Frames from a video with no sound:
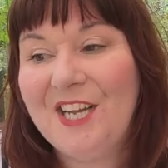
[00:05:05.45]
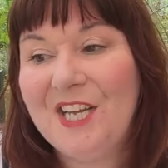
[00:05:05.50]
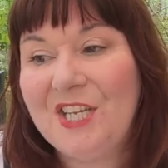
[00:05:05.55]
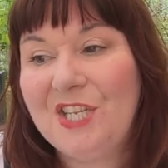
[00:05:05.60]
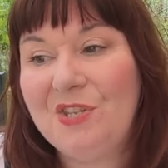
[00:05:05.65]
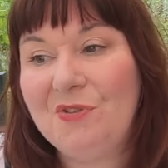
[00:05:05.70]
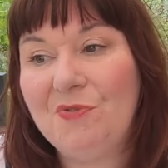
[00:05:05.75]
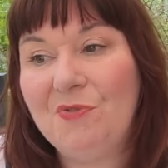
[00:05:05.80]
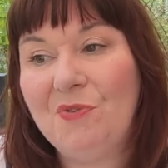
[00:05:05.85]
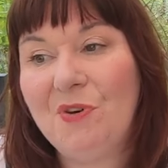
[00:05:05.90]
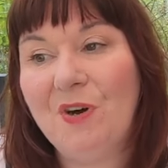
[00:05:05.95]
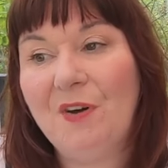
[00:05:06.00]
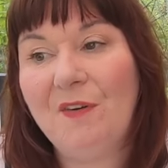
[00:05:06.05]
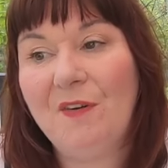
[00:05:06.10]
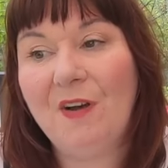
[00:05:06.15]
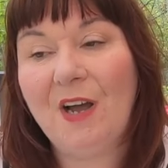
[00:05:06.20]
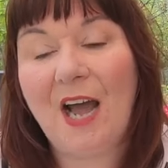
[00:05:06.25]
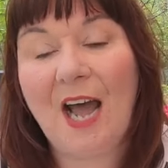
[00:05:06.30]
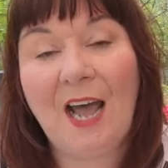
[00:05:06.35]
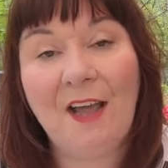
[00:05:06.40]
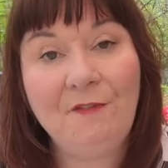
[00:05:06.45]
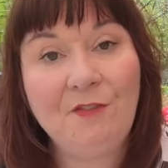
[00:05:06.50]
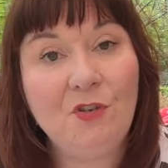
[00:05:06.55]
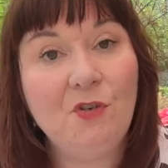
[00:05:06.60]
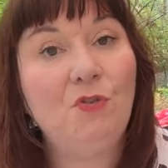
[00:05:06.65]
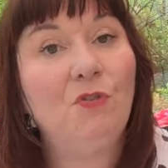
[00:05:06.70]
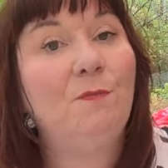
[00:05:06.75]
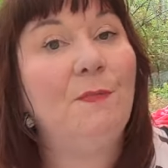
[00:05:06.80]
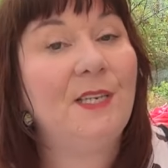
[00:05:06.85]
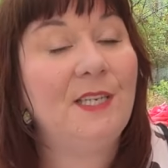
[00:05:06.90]
So I've
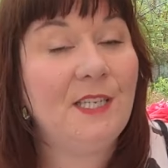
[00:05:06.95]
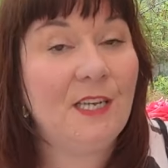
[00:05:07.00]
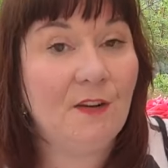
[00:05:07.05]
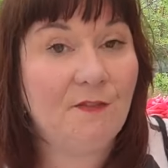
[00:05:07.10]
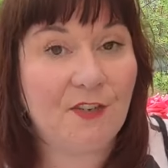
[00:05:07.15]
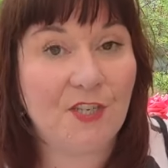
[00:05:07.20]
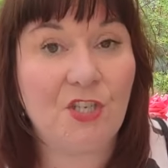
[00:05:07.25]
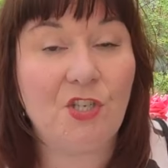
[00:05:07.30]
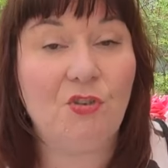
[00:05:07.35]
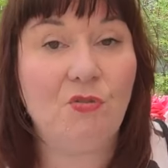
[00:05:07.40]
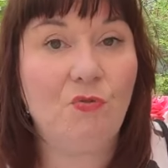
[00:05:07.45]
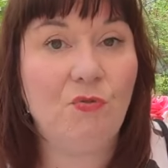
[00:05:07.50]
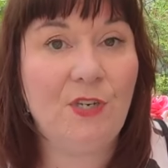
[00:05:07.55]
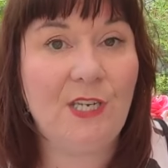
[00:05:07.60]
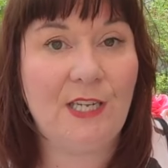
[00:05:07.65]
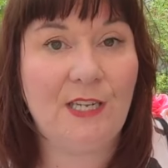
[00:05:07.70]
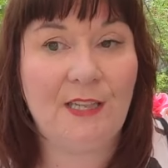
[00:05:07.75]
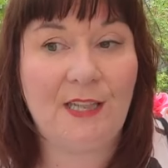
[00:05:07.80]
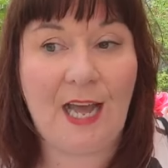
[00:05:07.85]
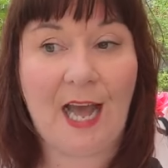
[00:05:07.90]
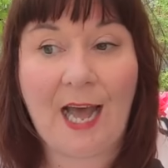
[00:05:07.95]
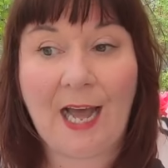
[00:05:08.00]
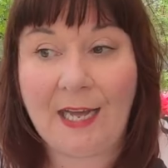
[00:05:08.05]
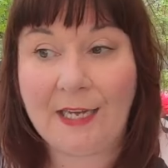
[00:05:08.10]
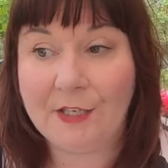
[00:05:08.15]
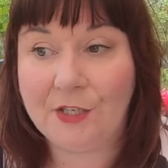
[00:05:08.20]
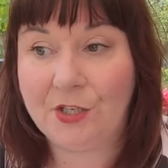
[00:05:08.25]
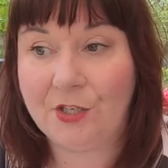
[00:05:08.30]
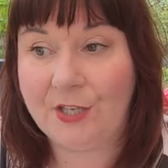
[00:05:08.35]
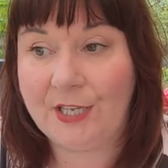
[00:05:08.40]
told myself a story that
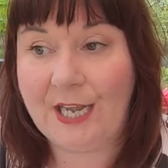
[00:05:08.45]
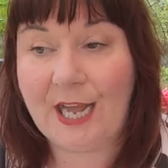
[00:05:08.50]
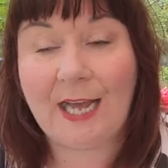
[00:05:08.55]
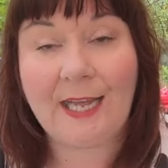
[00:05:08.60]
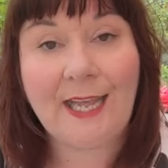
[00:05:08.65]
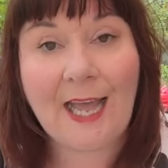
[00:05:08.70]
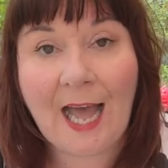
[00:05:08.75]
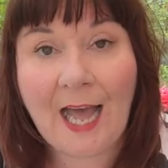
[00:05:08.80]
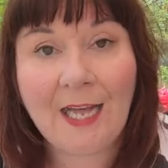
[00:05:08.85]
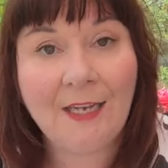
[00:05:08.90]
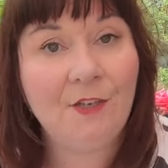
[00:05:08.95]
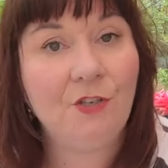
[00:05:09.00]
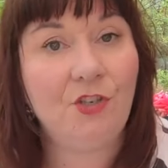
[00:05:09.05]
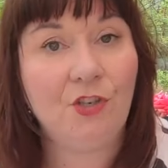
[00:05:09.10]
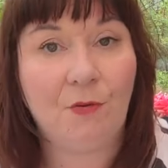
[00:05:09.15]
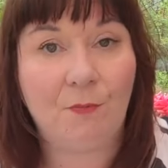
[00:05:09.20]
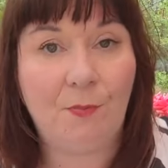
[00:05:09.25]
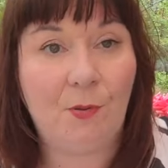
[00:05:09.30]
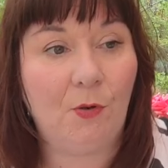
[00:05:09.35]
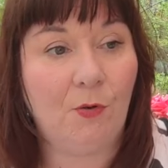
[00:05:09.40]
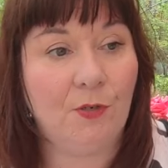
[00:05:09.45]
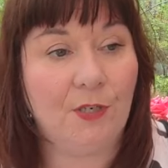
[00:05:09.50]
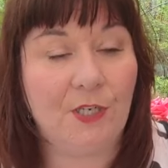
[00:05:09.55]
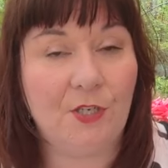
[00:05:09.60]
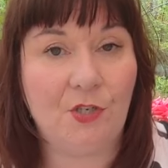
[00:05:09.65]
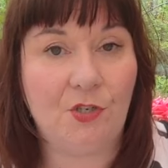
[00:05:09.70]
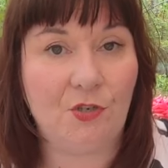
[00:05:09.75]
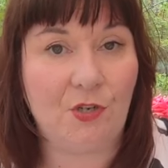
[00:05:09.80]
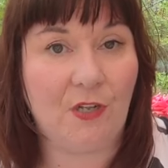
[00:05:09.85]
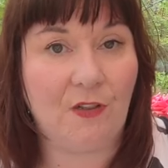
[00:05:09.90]
actually I can't jump on
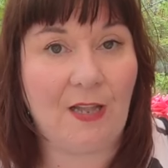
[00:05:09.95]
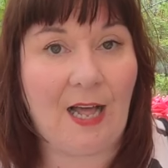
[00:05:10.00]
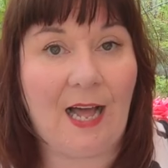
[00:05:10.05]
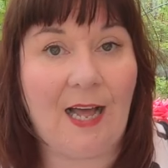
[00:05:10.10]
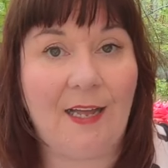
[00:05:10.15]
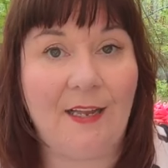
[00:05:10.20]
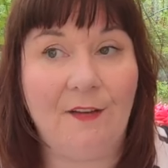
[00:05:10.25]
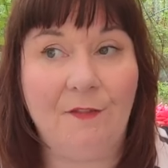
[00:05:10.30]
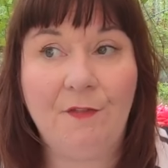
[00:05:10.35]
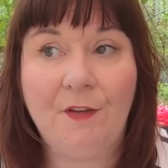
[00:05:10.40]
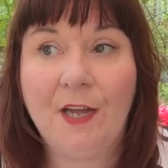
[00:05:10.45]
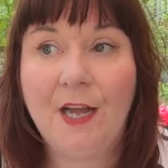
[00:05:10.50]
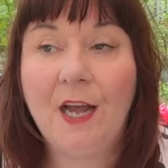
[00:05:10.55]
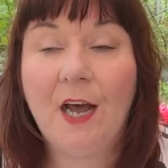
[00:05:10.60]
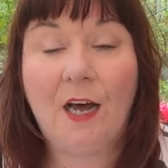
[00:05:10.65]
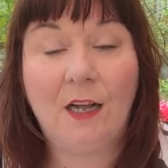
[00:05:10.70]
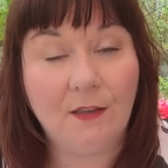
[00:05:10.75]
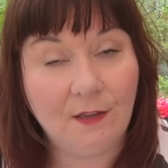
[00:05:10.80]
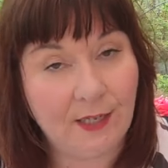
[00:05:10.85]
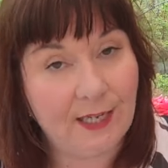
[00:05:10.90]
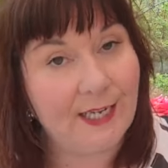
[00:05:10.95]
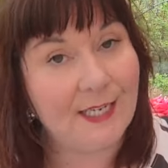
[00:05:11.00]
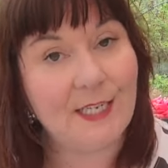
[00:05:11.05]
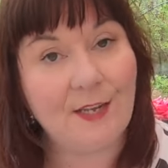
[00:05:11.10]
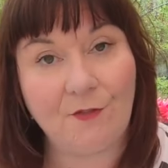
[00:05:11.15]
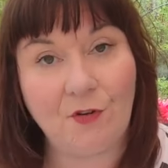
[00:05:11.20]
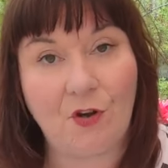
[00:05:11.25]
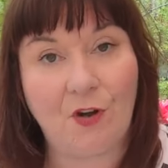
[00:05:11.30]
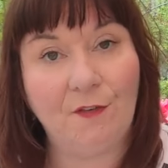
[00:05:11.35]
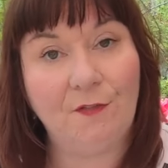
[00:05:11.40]
and do a live unless
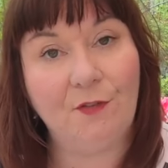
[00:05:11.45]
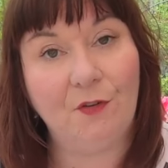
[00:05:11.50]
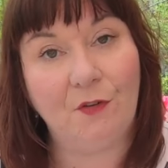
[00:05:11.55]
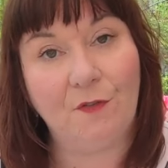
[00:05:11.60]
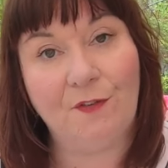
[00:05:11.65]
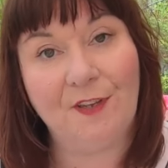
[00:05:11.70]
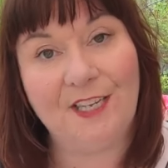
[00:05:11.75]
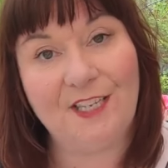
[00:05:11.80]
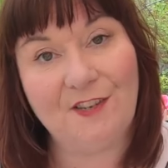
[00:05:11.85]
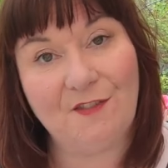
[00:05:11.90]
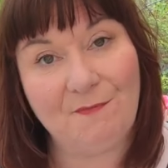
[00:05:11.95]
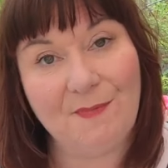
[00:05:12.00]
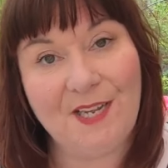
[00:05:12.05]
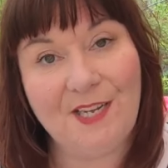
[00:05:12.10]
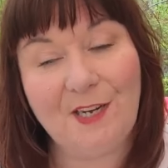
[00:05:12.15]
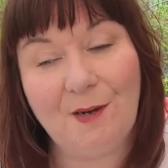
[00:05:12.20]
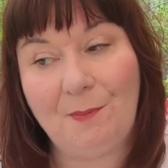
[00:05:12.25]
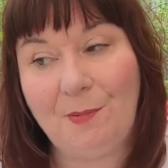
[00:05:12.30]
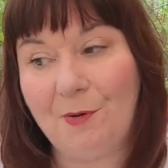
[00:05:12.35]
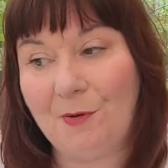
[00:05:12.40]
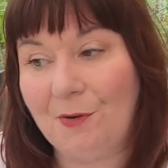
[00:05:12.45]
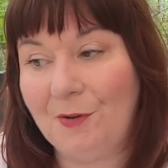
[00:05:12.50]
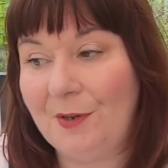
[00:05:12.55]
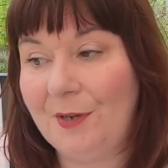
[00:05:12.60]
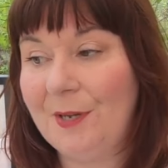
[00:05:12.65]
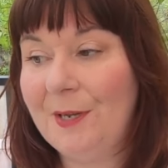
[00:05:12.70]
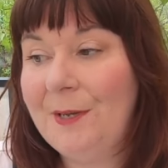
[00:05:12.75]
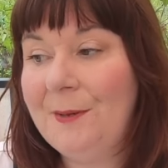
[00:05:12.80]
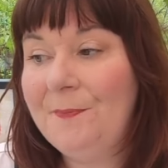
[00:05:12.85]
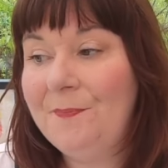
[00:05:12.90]
I've got a full face of makeup
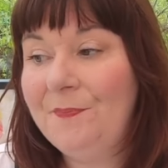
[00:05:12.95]
on.